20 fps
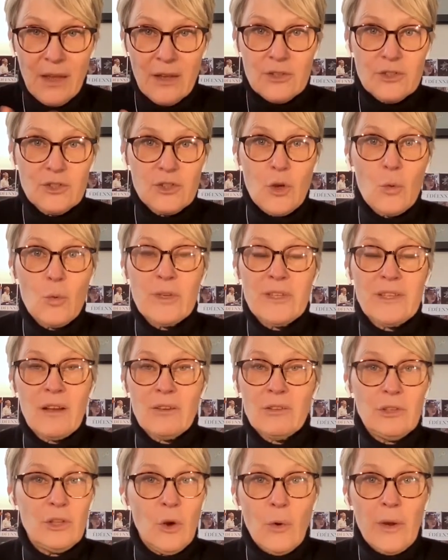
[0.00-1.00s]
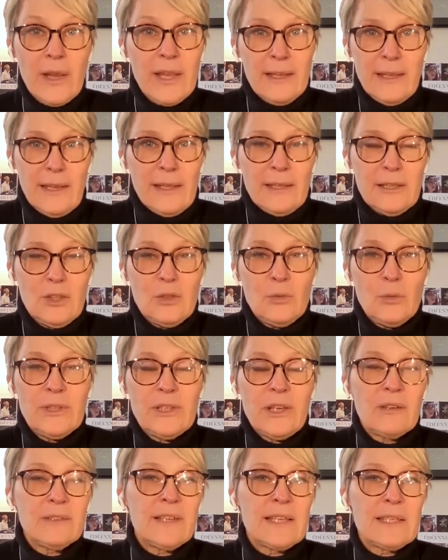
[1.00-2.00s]
So without knowing it,
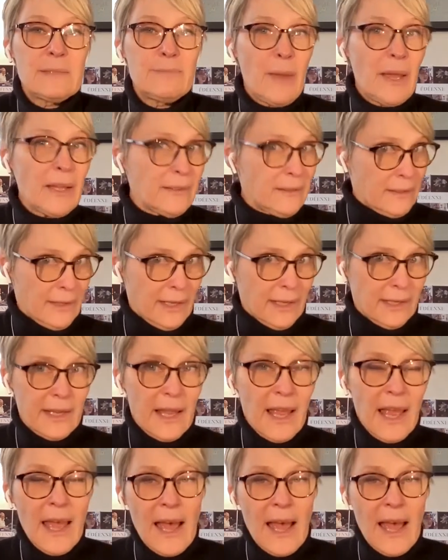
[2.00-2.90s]
without expecting it,